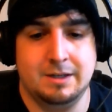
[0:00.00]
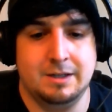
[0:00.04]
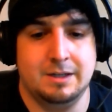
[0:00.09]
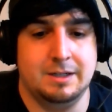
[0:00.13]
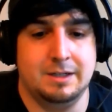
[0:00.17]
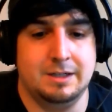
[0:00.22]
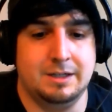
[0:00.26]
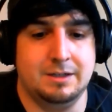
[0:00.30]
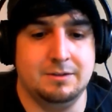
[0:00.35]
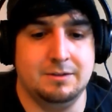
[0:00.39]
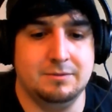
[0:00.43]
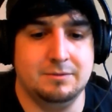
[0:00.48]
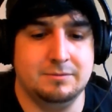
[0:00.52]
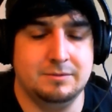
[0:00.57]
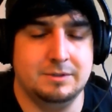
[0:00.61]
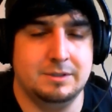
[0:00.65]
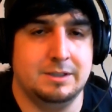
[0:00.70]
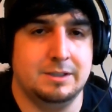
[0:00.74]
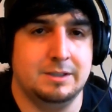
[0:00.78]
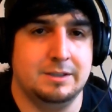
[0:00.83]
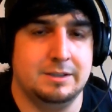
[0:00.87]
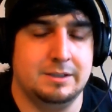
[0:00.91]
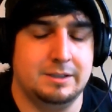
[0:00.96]
you know,
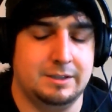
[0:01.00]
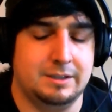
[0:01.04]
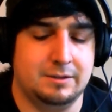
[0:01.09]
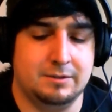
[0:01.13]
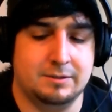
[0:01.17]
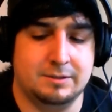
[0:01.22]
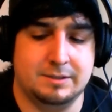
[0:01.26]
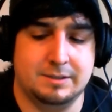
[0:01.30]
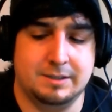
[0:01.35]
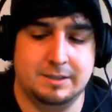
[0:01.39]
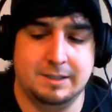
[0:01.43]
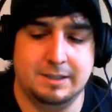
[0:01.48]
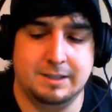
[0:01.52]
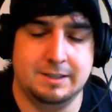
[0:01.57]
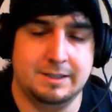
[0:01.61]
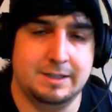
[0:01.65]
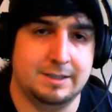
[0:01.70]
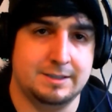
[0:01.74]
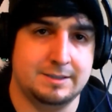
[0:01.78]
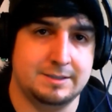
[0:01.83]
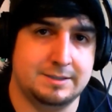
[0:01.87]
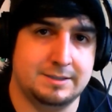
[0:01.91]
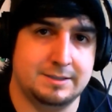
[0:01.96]
you're sitting
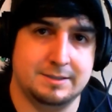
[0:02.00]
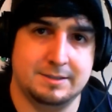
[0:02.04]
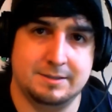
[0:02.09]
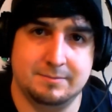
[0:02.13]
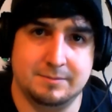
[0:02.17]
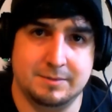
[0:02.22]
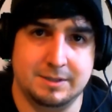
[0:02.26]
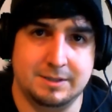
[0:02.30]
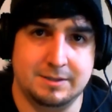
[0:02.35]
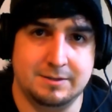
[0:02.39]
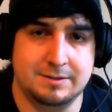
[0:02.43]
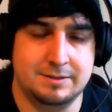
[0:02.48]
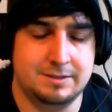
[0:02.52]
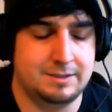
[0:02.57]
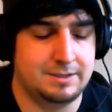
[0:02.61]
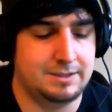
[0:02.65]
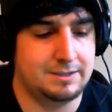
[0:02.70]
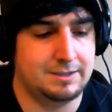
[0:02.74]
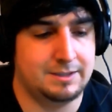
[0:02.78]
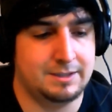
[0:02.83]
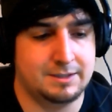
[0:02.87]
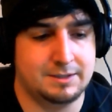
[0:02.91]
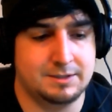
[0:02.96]
next to somebody, you're sitting
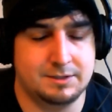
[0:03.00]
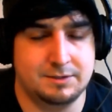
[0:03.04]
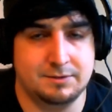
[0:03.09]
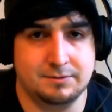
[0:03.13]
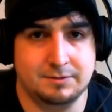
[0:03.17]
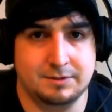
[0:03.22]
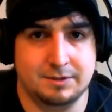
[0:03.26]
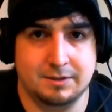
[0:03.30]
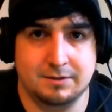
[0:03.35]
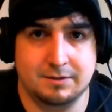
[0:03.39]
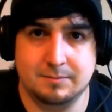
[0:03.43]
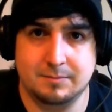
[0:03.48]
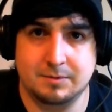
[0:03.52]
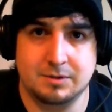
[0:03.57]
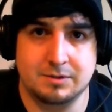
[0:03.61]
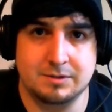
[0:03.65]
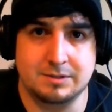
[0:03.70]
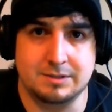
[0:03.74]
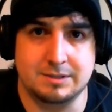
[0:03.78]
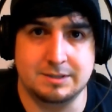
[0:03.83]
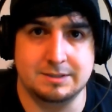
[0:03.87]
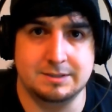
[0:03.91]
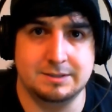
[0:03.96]
next to another
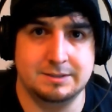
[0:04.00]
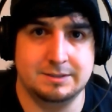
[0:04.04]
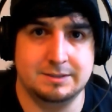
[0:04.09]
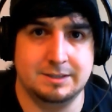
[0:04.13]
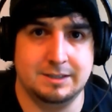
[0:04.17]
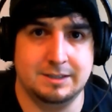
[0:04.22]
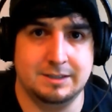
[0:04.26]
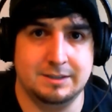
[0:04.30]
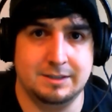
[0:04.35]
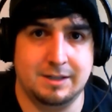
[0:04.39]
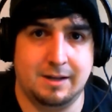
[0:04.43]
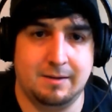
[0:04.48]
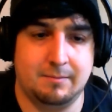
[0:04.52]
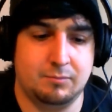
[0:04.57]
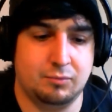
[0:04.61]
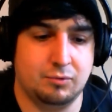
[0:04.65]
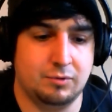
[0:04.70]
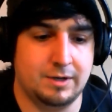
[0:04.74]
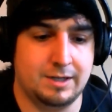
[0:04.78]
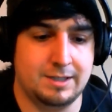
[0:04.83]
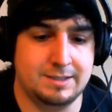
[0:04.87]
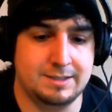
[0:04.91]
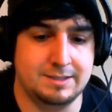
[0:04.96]
person, and that
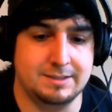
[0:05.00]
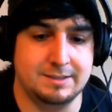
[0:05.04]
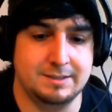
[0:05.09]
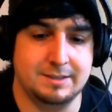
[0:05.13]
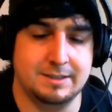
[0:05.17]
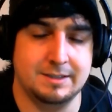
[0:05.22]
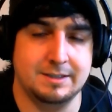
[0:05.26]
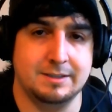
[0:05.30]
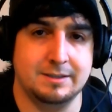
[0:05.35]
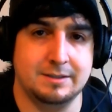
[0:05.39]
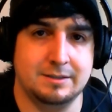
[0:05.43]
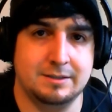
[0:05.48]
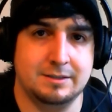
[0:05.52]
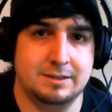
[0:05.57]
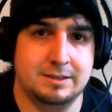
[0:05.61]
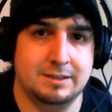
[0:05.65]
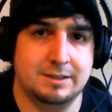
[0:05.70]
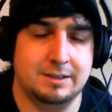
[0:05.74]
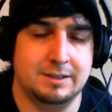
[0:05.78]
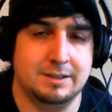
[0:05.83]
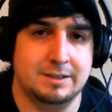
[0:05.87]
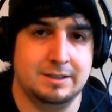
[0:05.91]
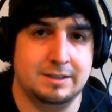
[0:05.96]
presence there
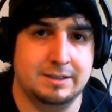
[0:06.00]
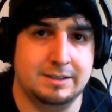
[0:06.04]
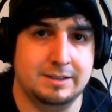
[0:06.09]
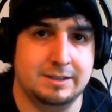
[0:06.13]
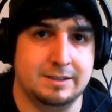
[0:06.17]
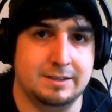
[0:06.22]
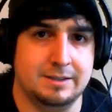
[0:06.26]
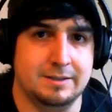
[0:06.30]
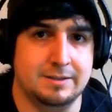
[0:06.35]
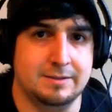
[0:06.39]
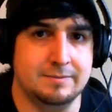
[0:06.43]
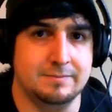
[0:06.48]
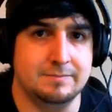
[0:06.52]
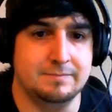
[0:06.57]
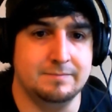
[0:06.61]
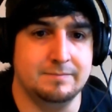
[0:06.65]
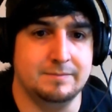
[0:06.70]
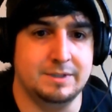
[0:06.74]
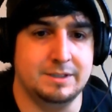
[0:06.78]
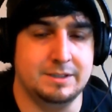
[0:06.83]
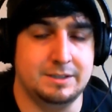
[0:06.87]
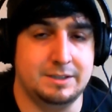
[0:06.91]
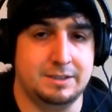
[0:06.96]

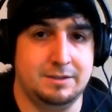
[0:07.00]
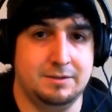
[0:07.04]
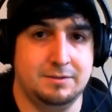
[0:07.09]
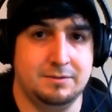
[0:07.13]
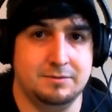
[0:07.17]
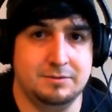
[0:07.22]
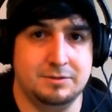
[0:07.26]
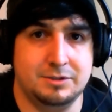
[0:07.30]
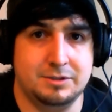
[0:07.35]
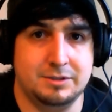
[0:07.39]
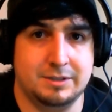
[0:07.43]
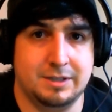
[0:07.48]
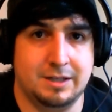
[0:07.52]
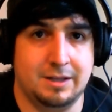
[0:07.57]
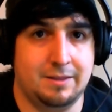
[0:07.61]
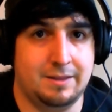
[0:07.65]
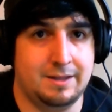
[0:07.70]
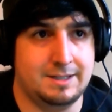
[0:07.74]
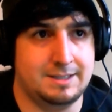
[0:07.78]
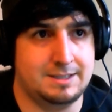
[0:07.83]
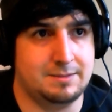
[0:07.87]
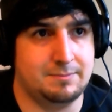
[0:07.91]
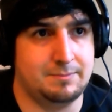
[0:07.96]
is huge, and
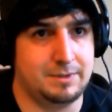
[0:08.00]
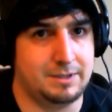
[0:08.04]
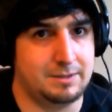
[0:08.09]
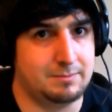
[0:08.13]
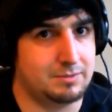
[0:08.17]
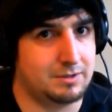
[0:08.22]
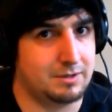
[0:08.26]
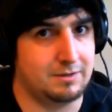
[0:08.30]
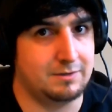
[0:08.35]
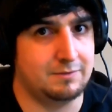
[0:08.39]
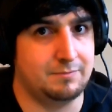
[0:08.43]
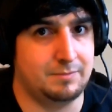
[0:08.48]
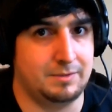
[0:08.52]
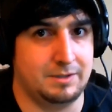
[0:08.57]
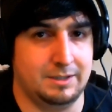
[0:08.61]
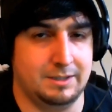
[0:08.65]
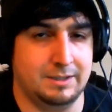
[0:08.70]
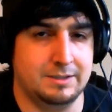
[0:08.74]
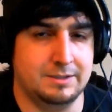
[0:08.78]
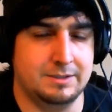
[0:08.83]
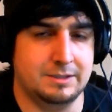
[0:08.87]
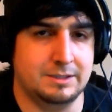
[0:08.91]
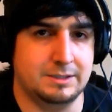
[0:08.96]
that's a big part of playing
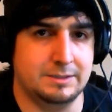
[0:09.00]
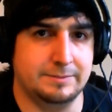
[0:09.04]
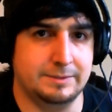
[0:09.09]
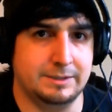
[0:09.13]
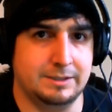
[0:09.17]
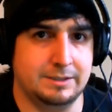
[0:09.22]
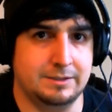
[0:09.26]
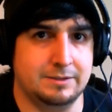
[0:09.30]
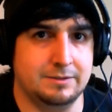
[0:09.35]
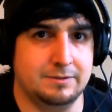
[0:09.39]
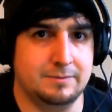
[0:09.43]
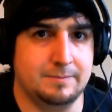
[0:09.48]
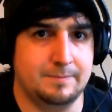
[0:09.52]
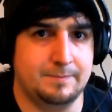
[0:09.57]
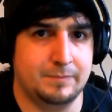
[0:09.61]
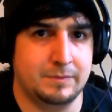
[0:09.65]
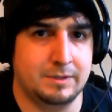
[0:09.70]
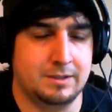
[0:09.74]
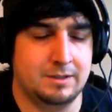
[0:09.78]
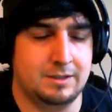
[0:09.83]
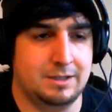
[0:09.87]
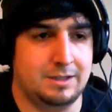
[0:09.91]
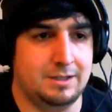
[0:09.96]
a tournament.
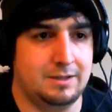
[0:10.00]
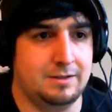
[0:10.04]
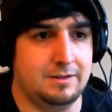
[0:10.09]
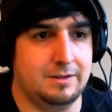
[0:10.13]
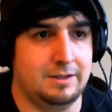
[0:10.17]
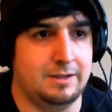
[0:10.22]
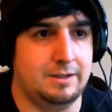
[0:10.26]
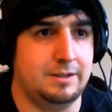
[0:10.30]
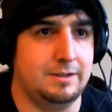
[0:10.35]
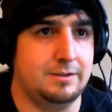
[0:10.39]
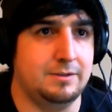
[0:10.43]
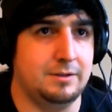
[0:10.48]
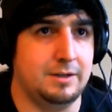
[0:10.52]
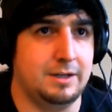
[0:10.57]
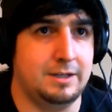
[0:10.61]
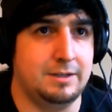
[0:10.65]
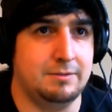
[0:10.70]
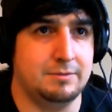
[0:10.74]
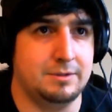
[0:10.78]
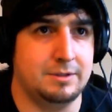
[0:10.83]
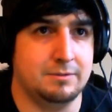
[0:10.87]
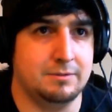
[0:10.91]
You know, anyone that